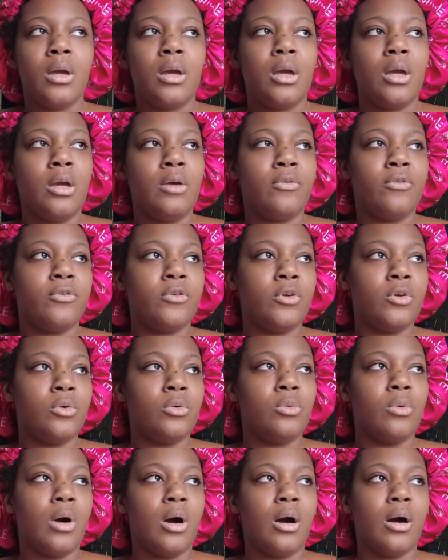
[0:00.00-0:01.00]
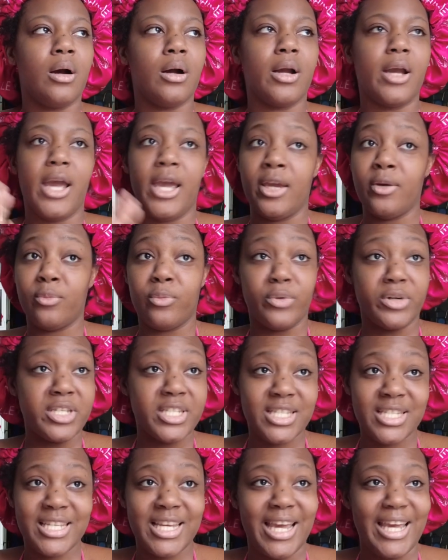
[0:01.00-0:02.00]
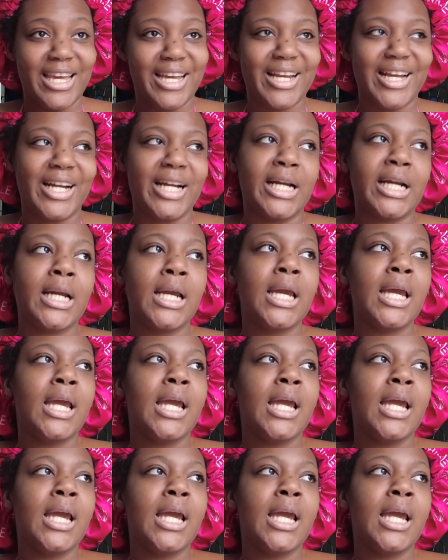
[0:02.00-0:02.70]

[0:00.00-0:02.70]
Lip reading: if you are a risk taker,